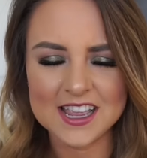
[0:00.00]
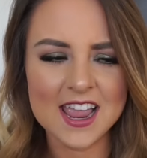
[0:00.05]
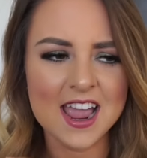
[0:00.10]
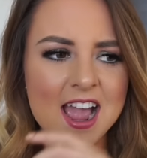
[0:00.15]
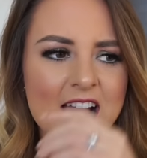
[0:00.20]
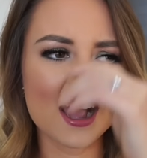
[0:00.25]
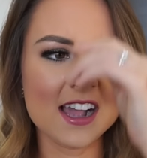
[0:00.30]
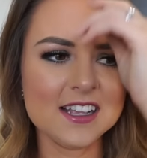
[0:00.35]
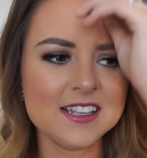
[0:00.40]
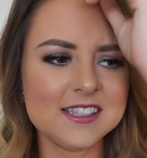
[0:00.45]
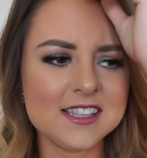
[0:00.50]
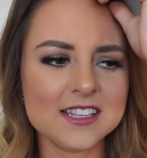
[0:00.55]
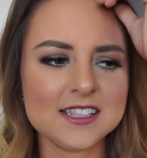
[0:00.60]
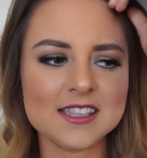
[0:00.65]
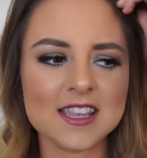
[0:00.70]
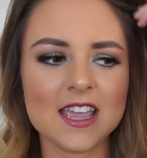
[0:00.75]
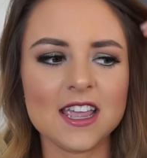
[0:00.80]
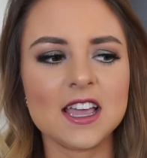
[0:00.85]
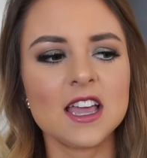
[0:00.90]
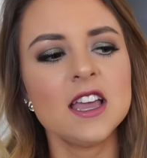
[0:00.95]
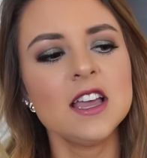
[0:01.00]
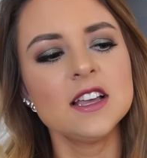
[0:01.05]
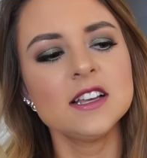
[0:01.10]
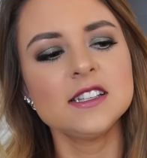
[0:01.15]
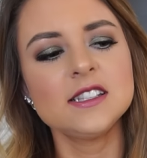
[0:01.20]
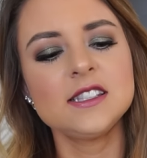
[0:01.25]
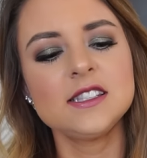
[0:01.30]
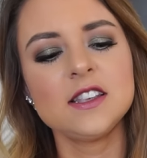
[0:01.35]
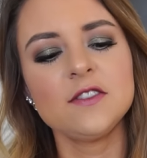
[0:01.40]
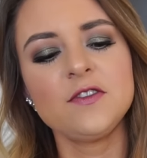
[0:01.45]
It has this like
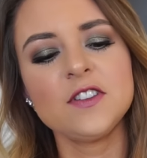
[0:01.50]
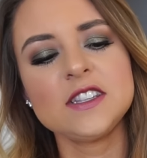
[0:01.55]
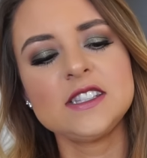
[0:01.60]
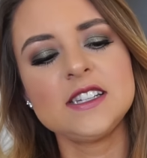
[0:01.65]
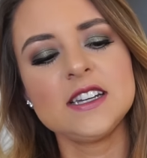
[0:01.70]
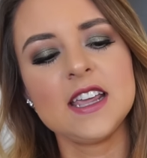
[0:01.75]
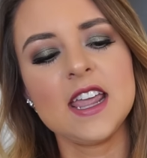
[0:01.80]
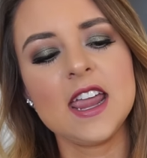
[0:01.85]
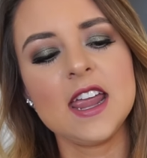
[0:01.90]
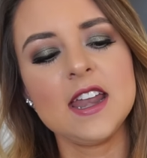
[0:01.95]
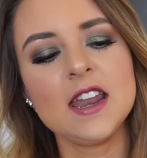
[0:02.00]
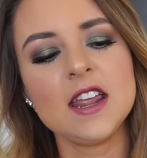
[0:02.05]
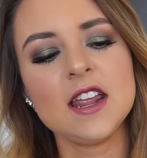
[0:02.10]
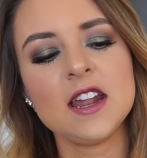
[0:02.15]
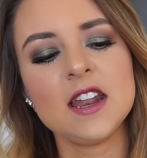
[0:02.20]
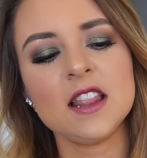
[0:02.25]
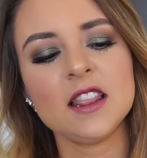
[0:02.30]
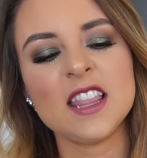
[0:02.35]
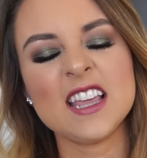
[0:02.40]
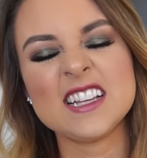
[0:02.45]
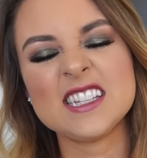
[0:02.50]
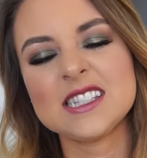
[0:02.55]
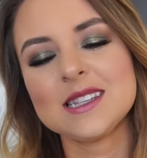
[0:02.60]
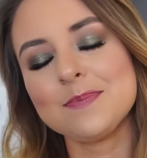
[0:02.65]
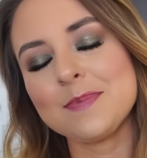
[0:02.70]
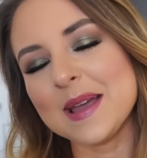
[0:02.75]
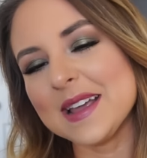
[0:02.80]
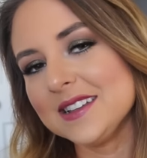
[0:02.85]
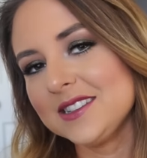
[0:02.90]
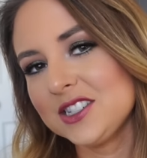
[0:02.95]
sophisticated like
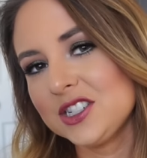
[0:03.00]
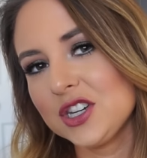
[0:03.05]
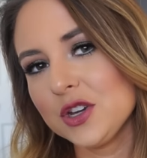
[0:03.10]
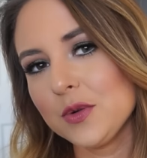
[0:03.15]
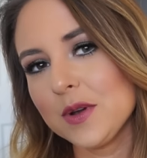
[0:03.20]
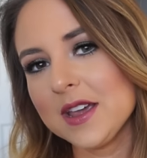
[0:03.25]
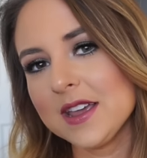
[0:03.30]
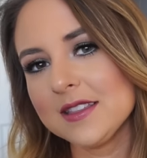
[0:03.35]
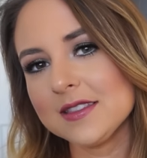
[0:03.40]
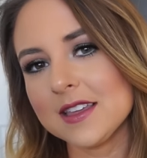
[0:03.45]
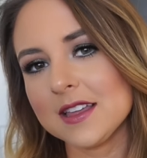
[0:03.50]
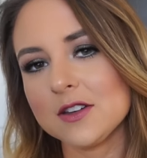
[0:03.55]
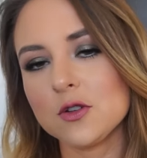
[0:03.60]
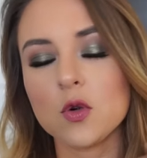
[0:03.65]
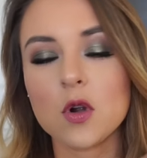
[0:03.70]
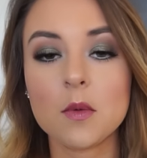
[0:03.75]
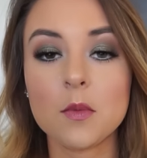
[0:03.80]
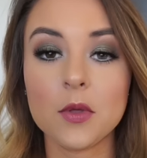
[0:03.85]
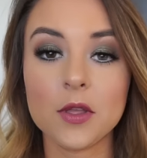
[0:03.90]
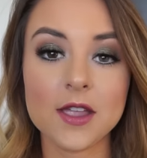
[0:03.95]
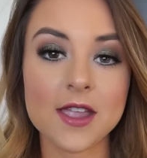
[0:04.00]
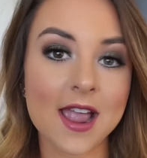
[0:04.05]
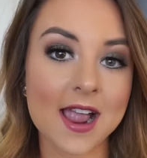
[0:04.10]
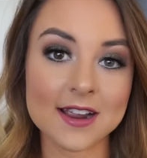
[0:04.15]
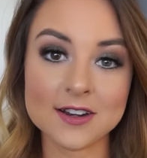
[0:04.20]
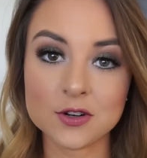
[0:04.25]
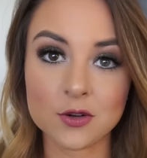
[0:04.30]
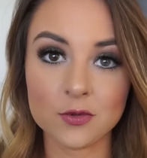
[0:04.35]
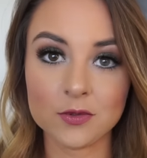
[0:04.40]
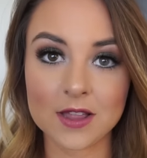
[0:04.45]
spice to it that normally
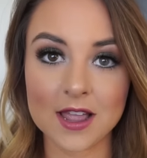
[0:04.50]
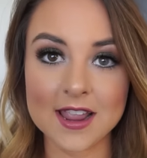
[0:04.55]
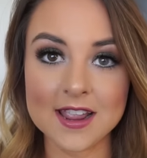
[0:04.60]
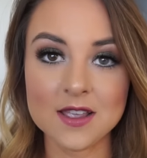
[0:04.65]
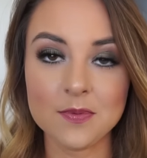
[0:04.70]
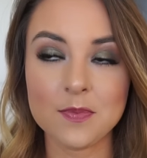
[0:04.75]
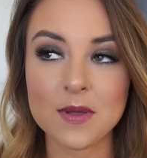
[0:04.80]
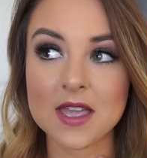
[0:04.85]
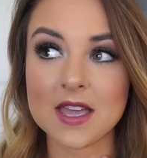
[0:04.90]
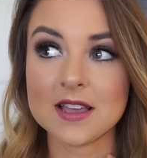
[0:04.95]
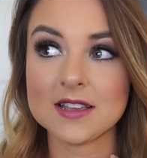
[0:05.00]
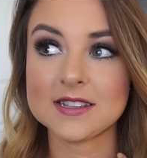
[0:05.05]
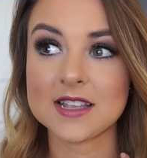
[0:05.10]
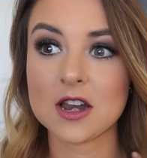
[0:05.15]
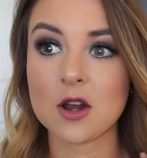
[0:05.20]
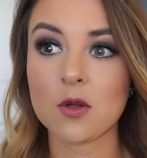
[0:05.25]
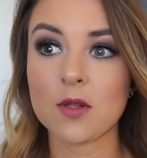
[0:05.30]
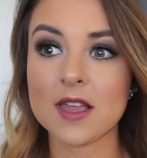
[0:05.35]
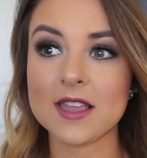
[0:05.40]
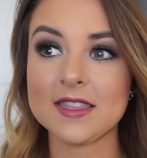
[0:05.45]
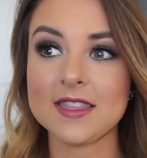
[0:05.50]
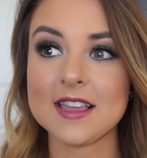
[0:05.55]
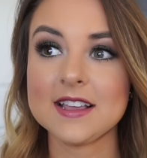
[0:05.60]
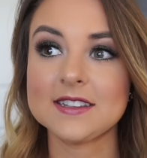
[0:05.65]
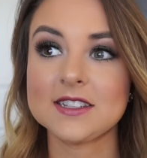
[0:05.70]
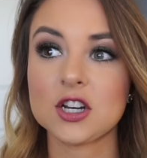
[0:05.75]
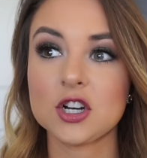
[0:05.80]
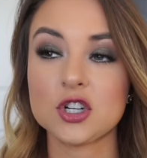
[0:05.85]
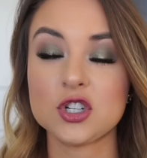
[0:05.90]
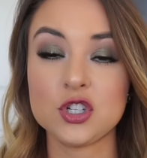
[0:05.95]
I don't like because I don't like
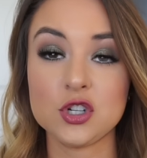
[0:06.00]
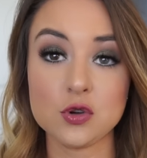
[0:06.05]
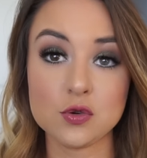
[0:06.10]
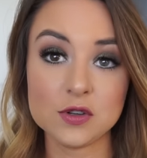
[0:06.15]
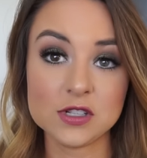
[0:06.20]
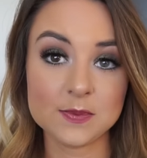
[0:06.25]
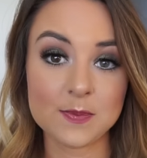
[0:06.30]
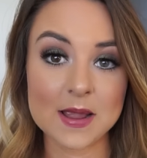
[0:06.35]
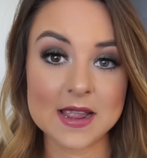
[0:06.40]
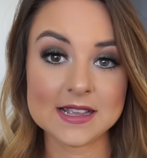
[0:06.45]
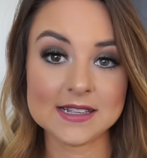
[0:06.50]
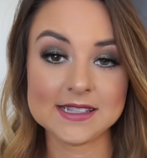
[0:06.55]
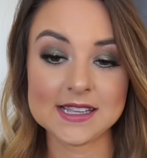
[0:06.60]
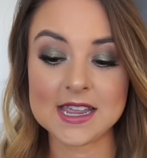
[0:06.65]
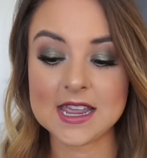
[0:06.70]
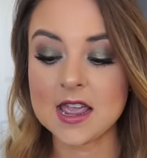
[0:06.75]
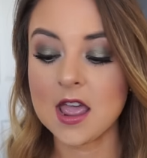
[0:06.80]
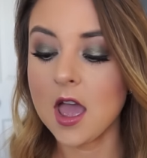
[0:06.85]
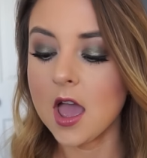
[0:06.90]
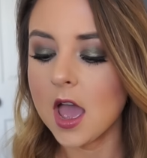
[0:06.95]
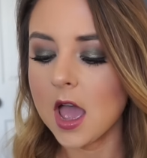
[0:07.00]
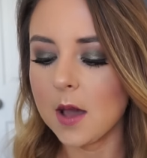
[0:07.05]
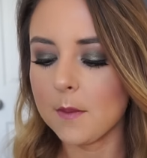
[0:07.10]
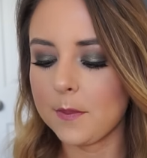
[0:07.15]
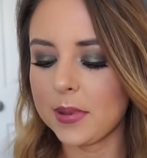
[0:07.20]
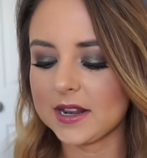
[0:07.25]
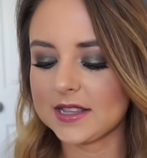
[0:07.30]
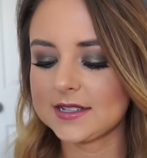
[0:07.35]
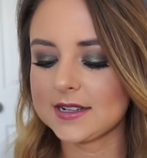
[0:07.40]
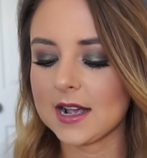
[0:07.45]
things that are too spicy,
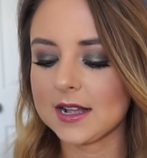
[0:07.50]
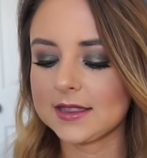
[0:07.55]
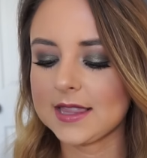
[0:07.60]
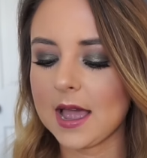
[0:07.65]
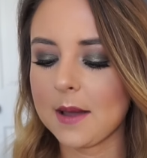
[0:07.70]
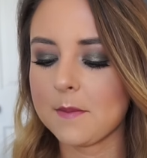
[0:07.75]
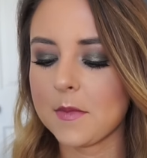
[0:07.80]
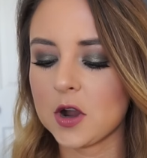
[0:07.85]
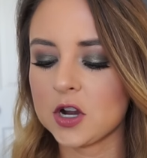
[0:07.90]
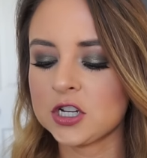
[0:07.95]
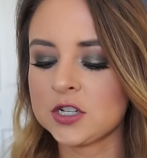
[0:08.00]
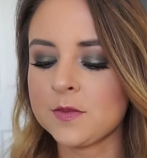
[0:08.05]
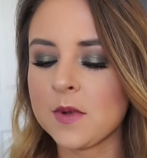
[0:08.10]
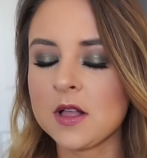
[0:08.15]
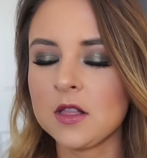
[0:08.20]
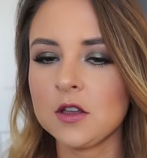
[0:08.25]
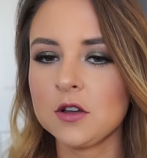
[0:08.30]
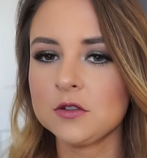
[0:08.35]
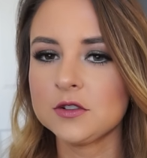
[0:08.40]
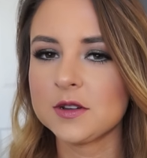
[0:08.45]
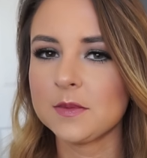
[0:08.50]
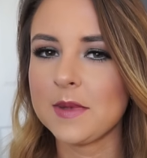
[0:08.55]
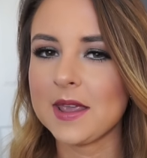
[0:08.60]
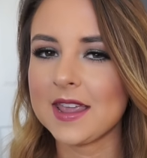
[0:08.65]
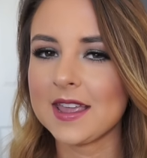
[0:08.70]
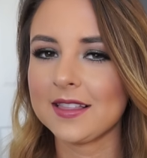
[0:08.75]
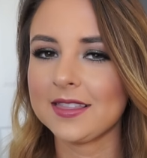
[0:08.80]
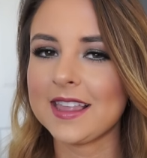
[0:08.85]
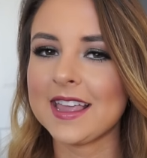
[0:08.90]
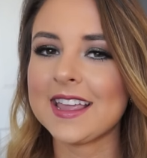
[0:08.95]
but it's got that marshmallow to
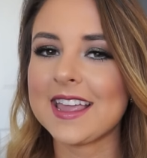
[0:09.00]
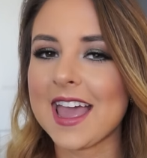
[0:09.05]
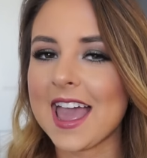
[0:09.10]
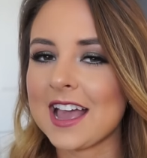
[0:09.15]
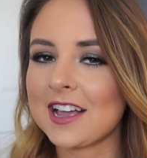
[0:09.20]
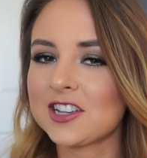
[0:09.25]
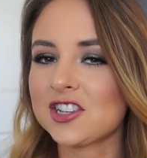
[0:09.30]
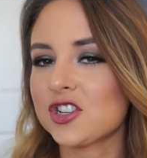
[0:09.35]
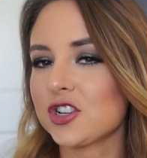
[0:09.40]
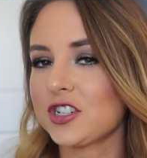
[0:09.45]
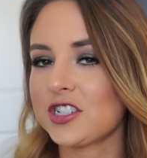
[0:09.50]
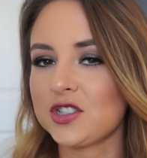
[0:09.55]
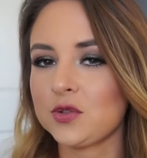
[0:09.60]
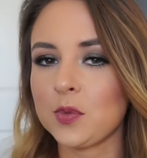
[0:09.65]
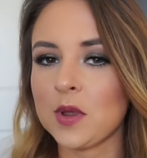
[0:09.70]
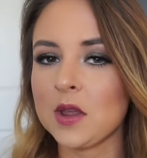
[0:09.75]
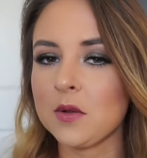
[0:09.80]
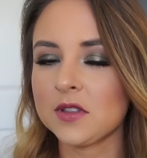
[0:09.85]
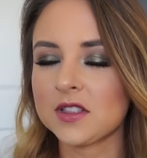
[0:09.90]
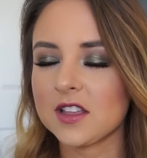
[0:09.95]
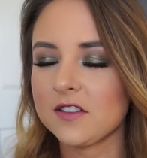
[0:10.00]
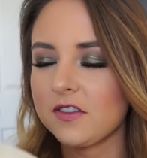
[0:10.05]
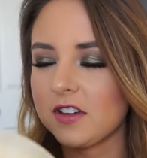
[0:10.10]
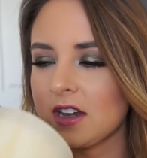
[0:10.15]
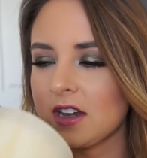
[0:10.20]
make it like extra sweet with the